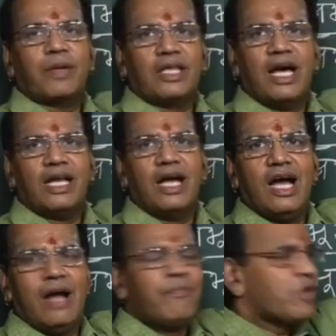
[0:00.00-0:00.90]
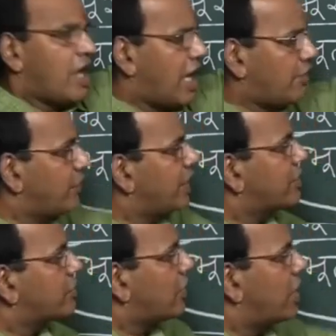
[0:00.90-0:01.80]
Pradhanaha, and we
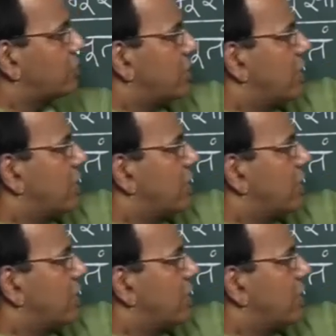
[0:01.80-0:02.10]
discuss